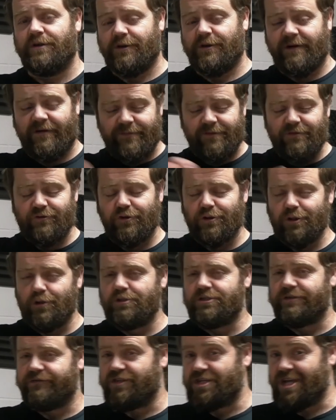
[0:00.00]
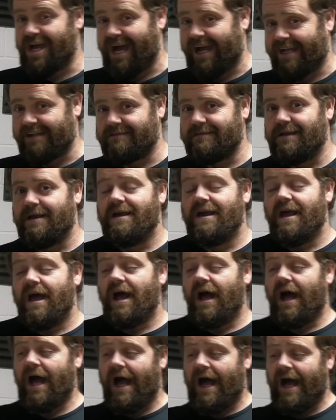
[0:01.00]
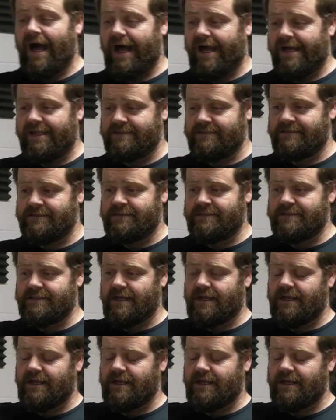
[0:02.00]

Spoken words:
Now, I've been doing loads of chat, and